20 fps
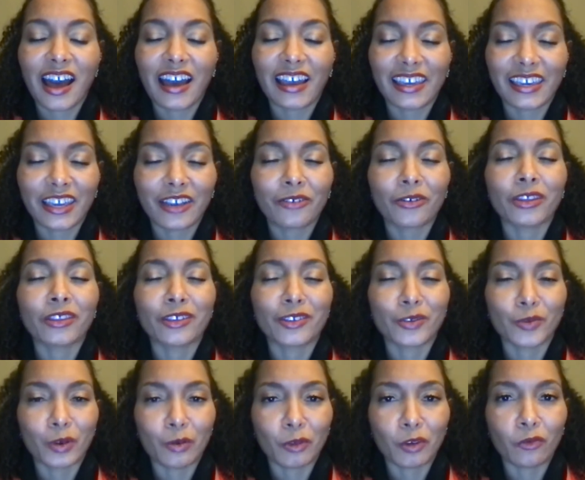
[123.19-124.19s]
I carry
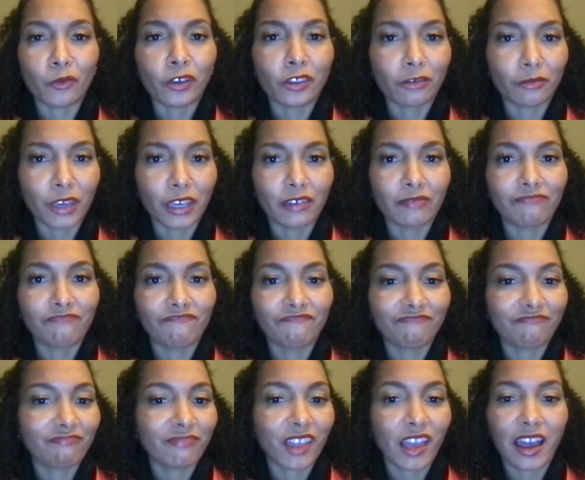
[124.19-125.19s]
these women with me.
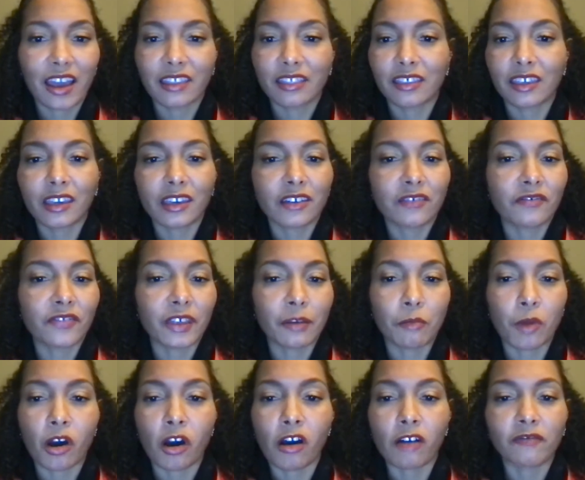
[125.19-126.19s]
I think of
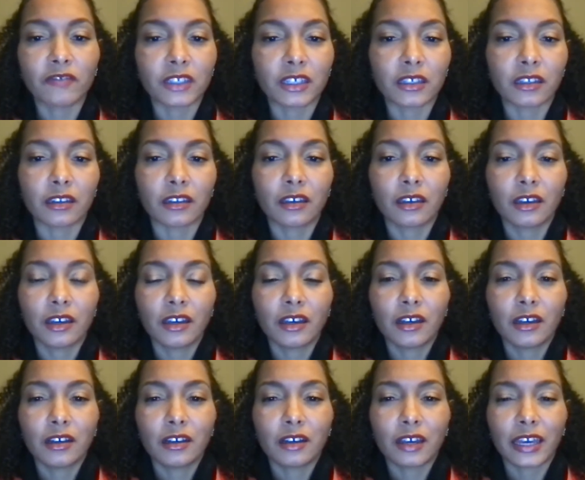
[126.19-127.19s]
them often.
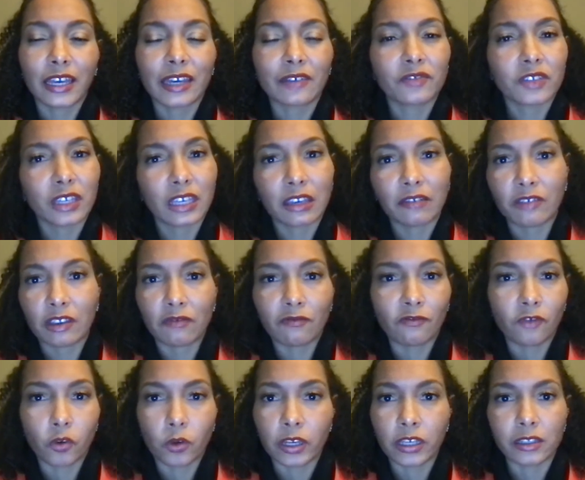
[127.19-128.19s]
I have to give it
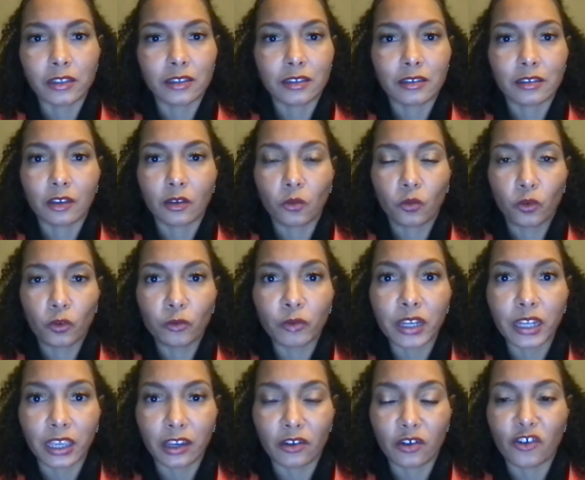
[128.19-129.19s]
voice,
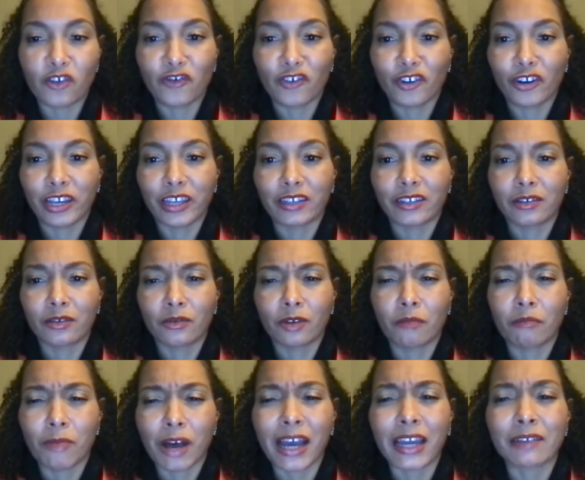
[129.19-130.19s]
ruminate over it,
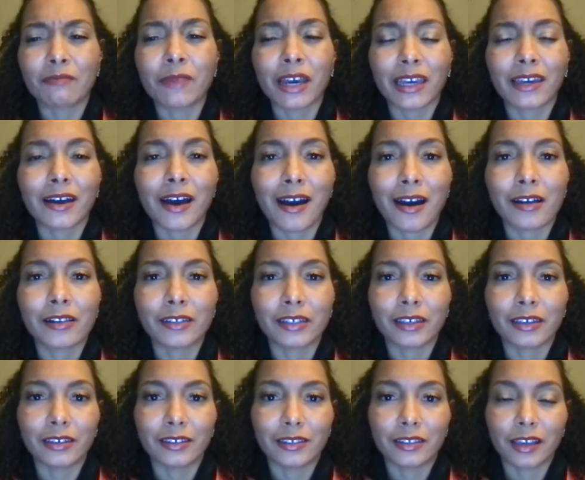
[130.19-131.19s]
remind my
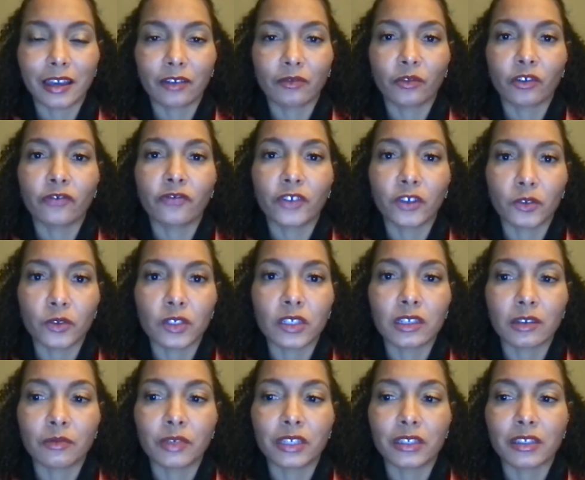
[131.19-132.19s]
colleagues, and refuse
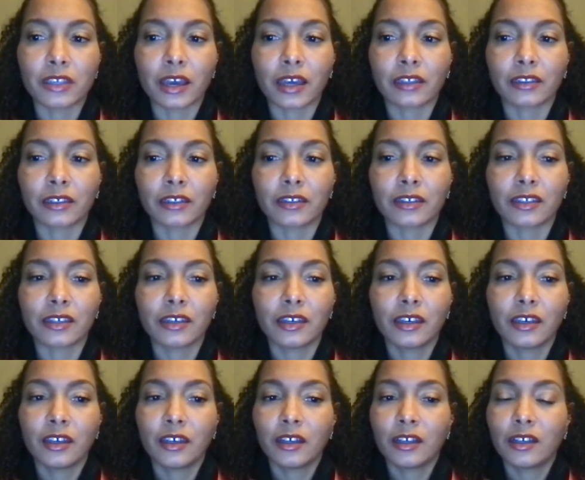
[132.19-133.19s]
to be silent.
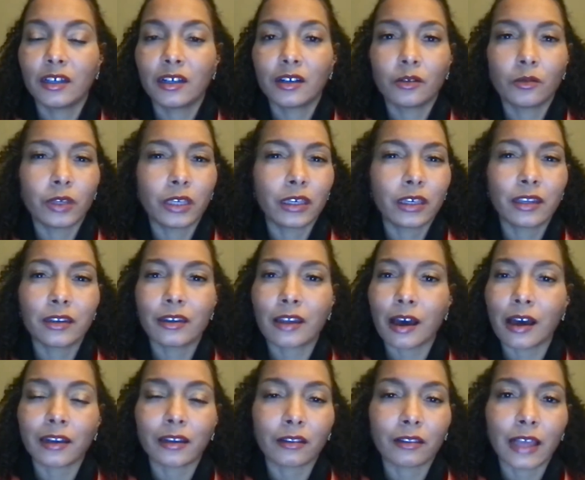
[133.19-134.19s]
We
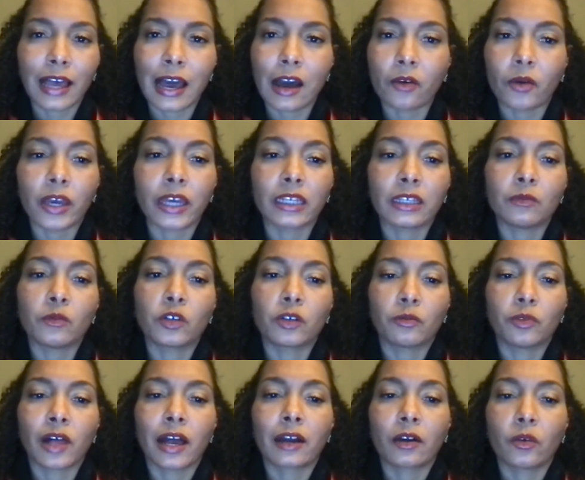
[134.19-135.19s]
cannot allow any more
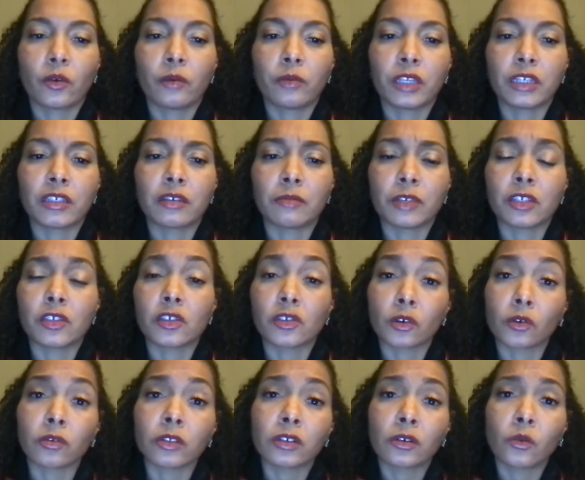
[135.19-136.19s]
Black women to be
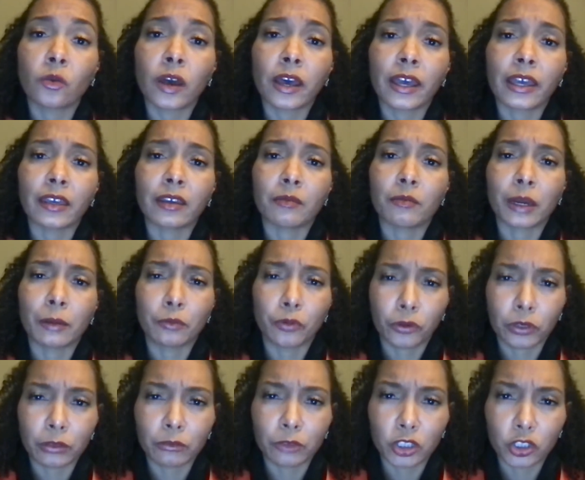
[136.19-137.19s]
stolen away by
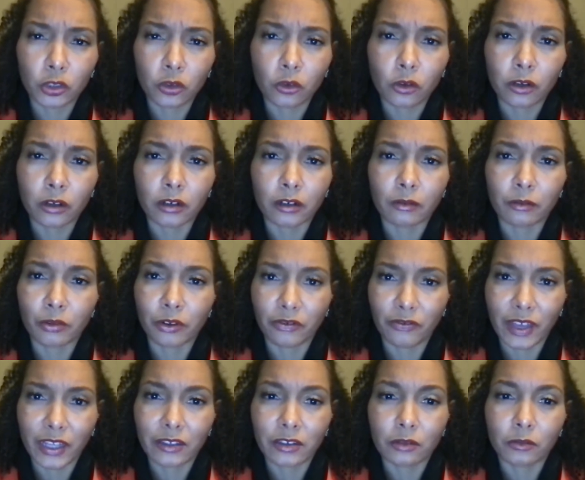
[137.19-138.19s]
premature,
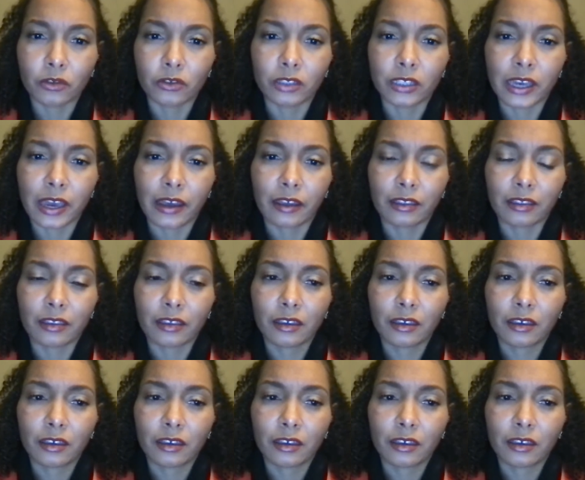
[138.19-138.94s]
preventable death.